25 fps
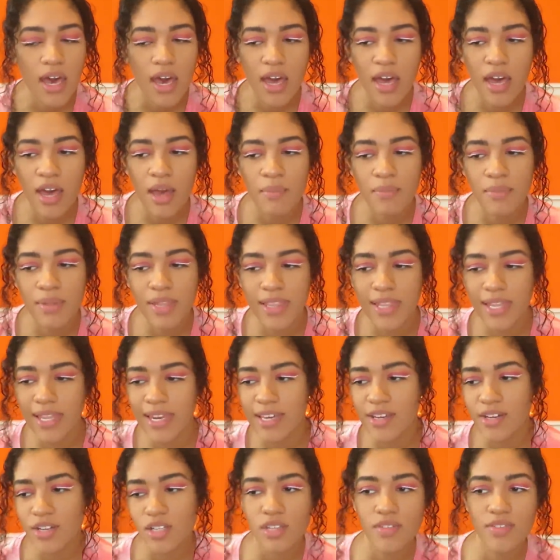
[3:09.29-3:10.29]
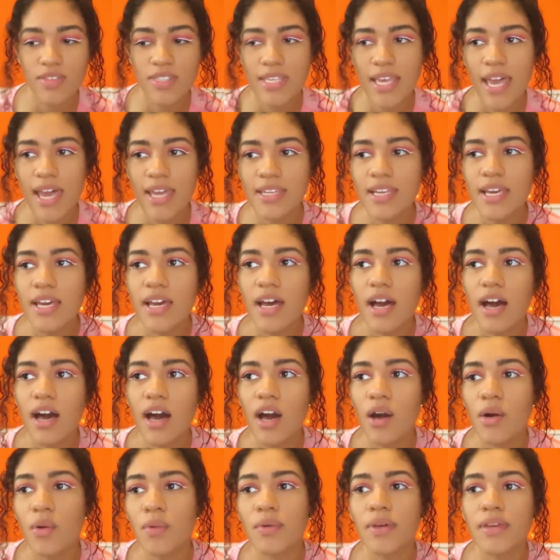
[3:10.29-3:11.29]
Lily could have said,
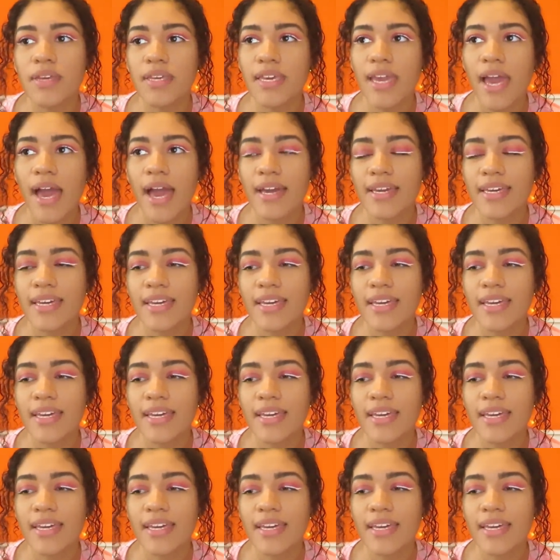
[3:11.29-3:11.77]
oh yeah,